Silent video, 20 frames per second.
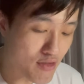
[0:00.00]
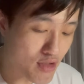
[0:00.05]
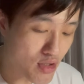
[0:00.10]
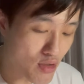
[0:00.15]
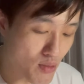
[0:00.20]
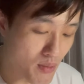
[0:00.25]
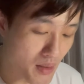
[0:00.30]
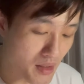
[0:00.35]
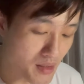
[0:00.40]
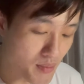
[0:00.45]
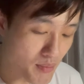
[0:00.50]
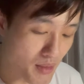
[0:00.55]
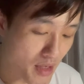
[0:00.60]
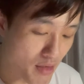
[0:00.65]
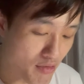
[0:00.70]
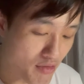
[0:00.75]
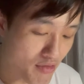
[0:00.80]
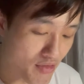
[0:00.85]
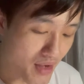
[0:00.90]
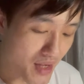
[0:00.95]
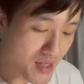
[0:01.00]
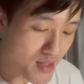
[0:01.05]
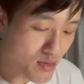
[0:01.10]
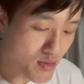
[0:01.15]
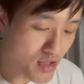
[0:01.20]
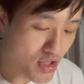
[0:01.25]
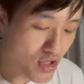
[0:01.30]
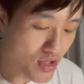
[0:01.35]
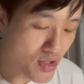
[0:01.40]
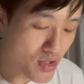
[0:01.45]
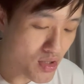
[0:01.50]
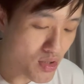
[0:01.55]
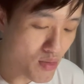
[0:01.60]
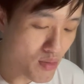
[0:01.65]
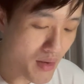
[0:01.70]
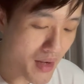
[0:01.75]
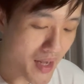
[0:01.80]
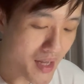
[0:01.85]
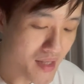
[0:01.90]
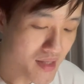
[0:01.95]
multiplied with x, which is
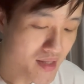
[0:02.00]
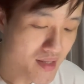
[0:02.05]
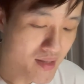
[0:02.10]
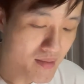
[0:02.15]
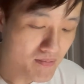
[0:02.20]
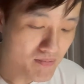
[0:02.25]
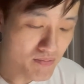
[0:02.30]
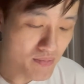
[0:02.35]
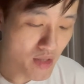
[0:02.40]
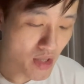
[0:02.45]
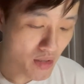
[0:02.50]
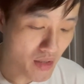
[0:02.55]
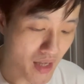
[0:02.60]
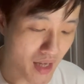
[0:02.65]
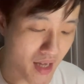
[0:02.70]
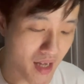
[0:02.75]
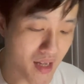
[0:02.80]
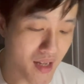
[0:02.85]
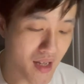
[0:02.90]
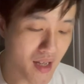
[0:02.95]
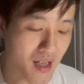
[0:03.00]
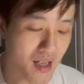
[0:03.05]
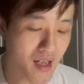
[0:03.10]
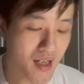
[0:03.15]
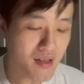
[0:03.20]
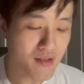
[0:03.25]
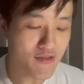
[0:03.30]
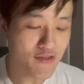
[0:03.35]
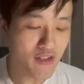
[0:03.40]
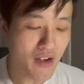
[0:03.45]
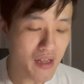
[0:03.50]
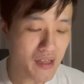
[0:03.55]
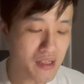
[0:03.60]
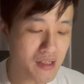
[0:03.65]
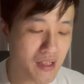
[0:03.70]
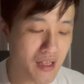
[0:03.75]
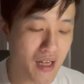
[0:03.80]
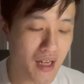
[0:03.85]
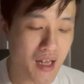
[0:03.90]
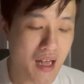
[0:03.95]
2x. Okay, and
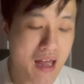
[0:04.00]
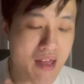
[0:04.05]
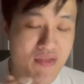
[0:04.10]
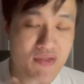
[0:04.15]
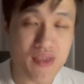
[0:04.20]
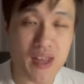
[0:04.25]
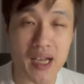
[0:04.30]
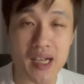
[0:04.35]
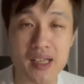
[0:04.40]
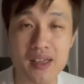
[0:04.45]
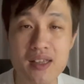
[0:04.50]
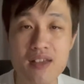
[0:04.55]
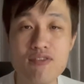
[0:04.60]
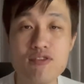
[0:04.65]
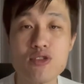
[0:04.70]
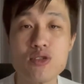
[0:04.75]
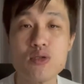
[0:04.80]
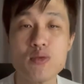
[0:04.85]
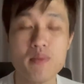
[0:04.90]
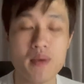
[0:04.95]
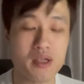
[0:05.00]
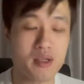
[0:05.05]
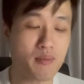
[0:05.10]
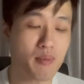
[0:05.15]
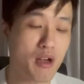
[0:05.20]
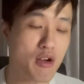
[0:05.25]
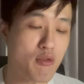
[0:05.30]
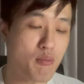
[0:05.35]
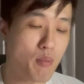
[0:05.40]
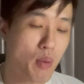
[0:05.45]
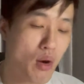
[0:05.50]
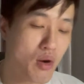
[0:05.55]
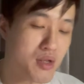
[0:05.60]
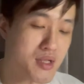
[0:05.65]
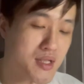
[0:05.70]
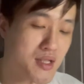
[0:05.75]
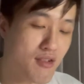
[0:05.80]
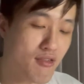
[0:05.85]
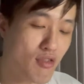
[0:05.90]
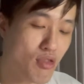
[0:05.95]
finally, negative 2 multiplied with
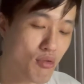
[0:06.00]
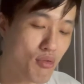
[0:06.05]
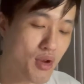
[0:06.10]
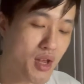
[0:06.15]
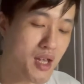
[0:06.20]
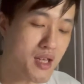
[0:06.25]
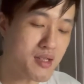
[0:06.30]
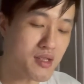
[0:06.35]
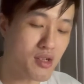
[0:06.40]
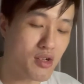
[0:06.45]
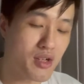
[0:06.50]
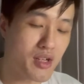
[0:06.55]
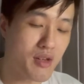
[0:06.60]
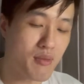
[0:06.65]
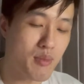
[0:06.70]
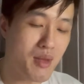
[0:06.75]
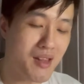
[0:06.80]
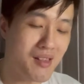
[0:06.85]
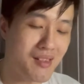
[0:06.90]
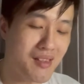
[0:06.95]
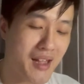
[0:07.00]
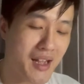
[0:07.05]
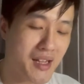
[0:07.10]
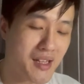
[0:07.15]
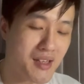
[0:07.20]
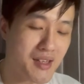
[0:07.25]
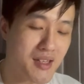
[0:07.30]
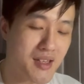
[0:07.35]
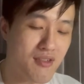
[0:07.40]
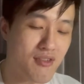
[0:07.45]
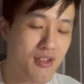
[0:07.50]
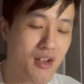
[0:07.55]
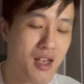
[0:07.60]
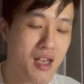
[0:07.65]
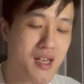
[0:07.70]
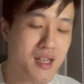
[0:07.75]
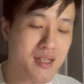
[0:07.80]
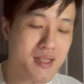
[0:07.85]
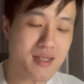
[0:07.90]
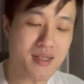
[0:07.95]
positive 3 is going to give me negative
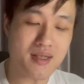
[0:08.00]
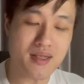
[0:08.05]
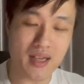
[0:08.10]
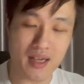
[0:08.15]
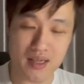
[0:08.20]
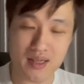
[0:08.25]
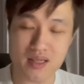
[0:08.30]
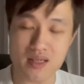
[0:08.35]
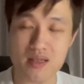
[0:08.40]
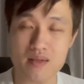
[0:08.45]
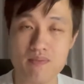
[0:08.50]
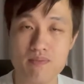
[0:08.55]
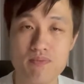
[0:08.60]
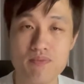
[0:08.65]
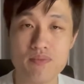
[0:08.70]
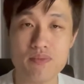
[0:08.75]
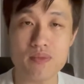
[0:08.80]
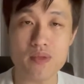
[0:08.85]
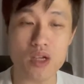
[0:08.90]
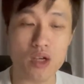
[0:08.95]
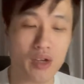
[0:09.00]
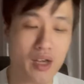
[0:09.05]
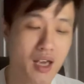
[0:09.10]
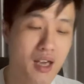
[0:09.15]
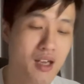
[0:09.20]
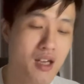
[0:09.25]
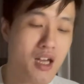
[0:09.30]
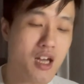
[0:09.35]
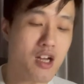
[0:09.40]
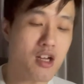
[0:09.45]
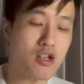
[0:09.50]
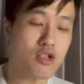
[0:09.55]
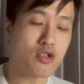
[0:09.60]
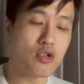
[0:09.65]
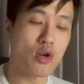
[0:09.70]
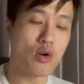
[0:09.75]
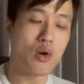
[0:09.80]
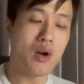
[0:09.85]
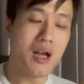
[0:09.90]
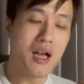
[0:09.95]
6. Okay,
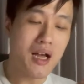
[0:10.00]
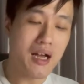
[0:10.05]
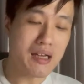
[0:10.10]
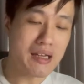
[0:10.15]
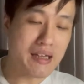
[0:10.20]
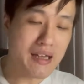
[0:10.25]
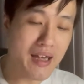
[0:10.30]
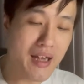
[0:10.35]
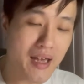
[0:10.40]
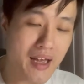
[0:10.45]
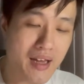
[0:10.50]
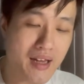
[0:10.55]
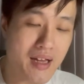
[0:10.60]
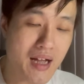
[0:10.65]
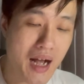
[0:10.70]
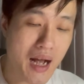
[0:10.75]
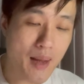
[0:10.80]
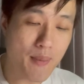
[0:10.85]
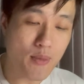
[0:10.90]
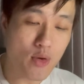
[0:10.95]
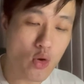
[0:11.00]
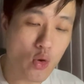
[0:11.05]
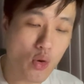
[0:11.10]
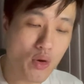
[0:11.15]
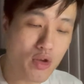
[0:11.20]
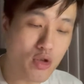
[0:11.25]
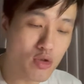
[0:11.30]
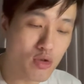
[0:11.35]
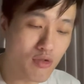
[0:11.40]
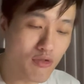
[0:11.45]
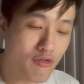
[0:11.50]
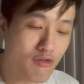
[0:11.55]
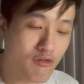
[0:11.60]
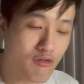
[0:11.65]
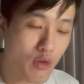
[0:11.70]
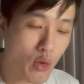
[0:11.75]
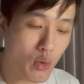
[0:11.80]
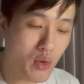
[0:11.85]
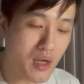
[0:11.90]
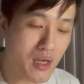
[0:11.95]
so again, I'm going to
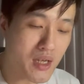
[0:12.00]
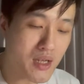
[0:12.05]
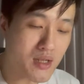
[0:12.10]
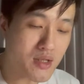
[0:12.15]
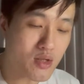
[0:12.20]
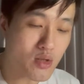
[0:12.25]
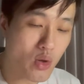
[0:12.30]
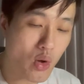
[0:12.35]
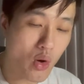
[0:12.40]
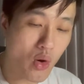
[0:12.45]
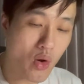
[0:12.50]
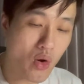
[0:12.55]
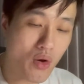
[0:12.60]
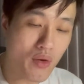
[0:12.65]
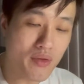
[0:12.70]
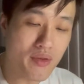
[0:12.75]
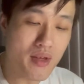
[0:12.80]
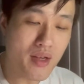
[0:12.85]
focus on